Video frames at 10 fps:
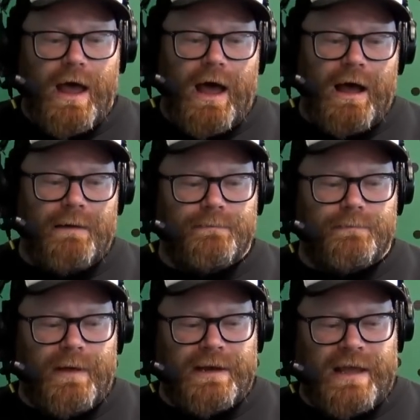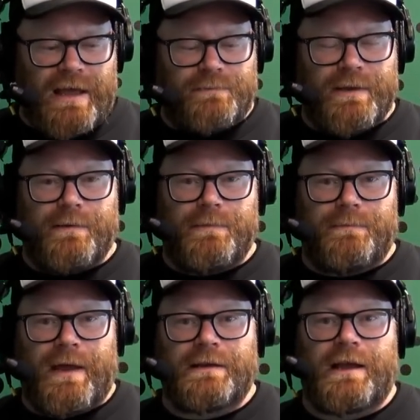And he has been a bit
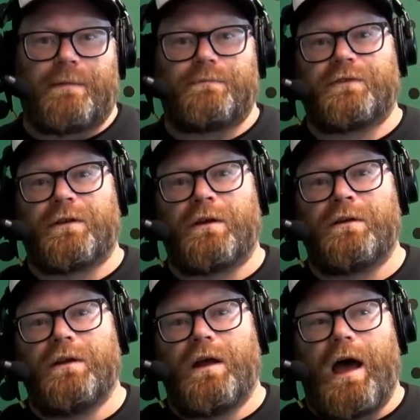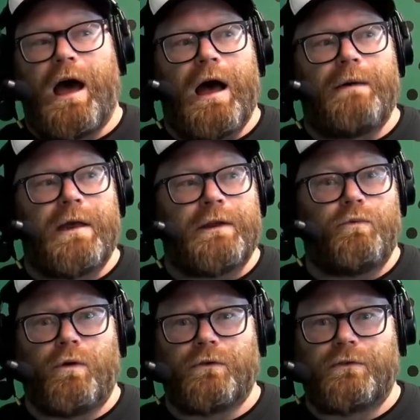banged up. So, and he
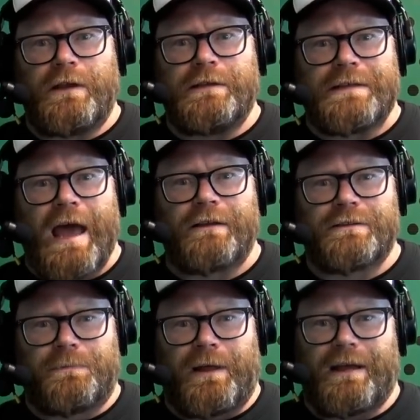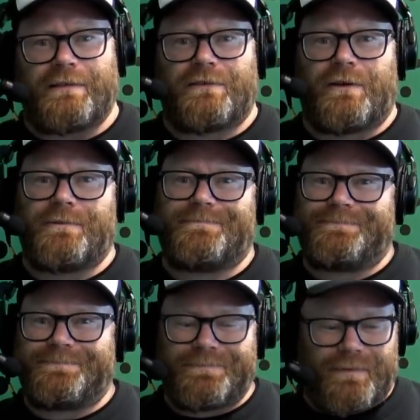was in doubt to play. So
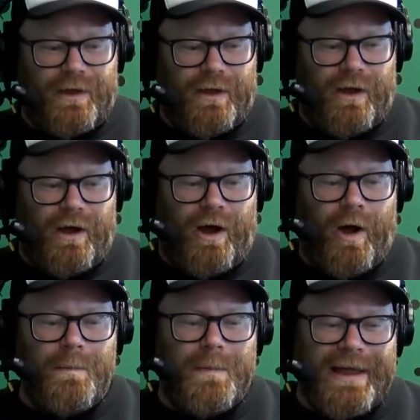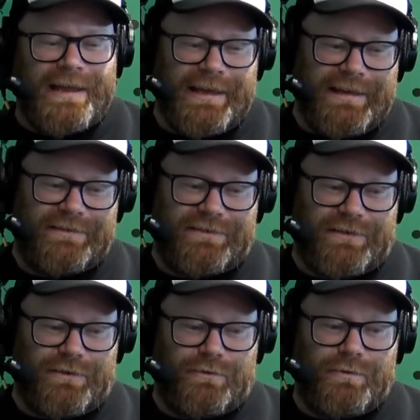I'm backing in
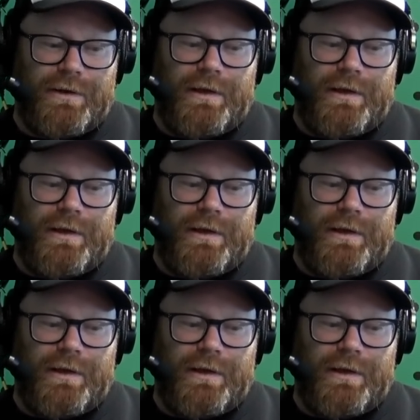Steele.